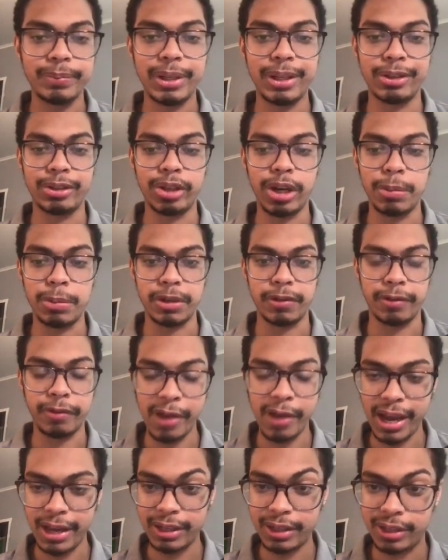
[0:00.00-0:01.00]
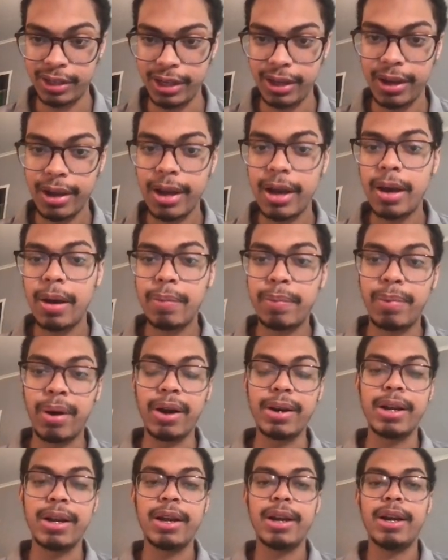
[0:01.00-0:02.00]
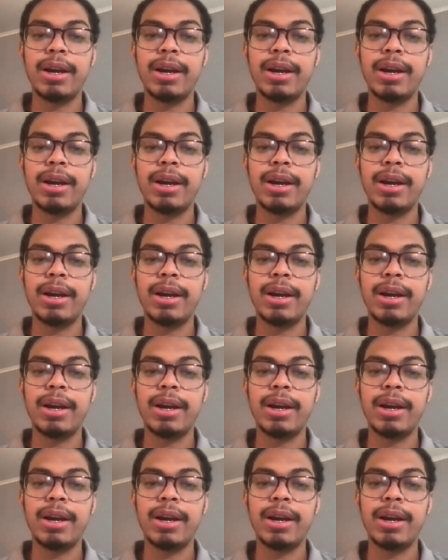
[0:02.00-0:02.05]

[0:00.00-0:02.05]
in terms of fantasy, but